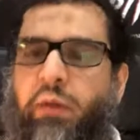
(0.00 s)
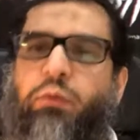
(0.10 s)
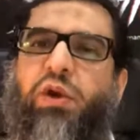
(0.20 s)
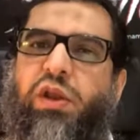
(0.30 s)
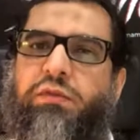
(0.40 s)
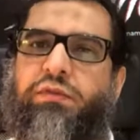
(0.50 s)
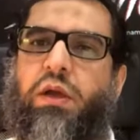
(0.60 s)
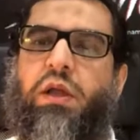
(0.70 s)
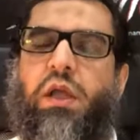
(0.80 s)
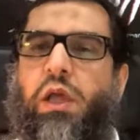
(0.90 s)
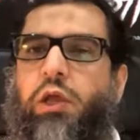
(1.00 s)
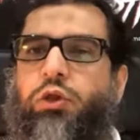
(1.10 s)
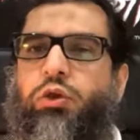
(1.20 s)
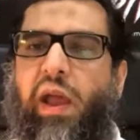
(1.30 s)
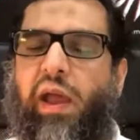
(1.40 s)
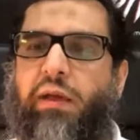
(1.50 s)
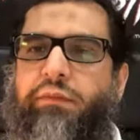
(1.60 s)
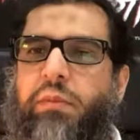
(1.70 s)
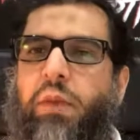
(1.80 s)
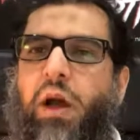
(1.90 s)
Hanifa, you have
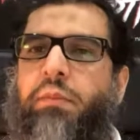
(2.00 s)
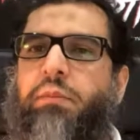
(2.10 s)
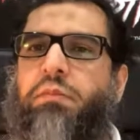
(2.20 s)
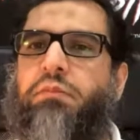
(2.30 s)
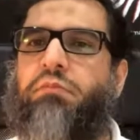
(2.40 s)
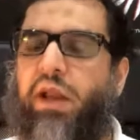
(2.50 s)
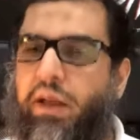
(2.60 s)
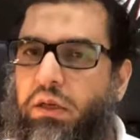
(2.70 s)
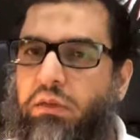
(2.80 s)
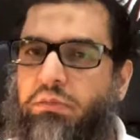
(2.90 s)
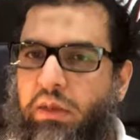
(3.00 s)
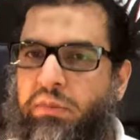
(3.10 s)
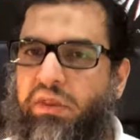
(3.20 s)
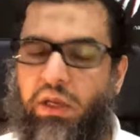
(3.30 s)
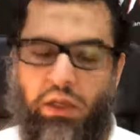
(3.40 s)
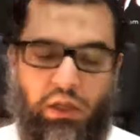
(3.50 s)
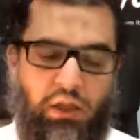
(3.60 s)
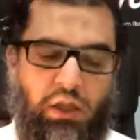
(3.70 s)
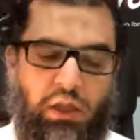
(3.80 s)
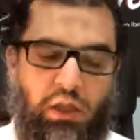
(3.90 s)
Imam Malik in Medina,
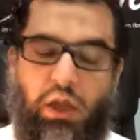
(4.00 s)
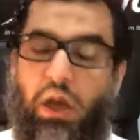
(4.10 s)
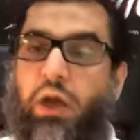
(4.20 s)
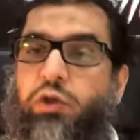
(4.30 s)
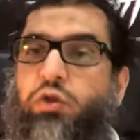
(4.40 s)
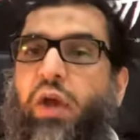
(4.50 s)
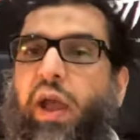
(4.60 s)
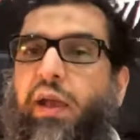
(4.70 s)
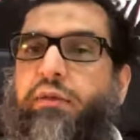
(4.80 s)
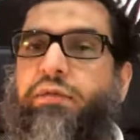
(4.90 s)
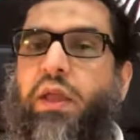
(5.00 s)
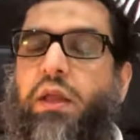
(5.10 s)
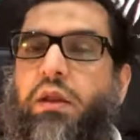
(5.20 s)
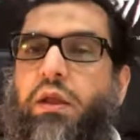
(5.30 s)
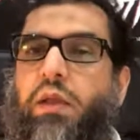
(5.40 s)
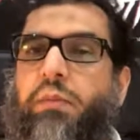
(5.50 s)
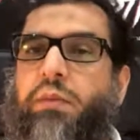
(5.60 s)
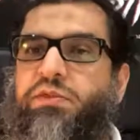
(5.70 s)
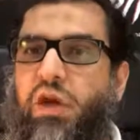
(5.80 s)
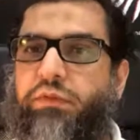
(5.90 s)
you have then Imam
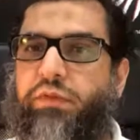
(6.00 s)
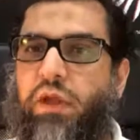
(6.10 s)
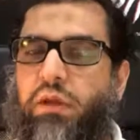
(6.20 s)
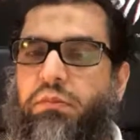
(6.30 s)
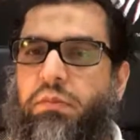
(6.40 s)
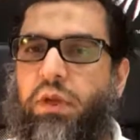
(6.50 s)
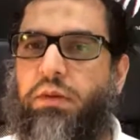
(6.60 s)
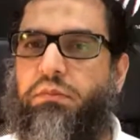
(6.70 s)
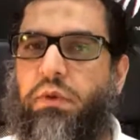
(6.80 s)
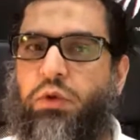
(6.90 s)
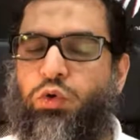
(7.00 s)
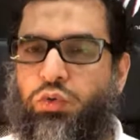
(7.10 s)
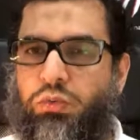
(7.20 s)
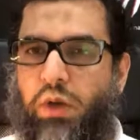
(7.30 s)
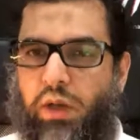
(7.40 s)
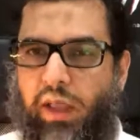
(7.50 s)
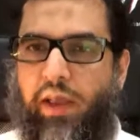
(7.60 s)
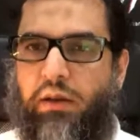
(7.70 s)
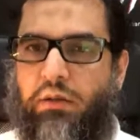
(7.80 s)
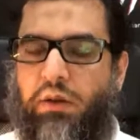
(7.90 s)
Shafi, yeah, who
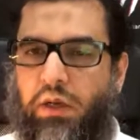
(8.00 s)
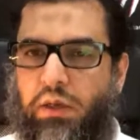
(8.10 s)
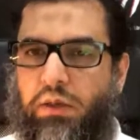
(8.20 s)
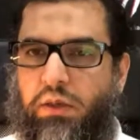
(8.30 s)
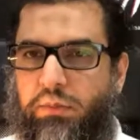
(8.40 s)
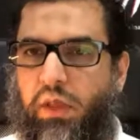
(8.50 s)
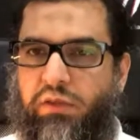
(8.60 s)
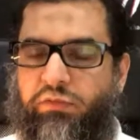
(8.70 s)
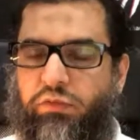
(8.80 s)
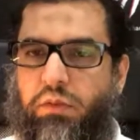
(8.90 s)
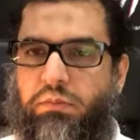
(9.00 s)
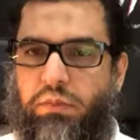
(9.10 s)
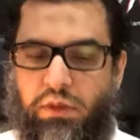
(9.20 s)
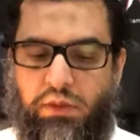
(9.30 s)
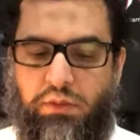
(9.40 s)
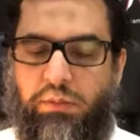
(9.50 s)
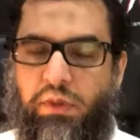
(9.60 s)
again is from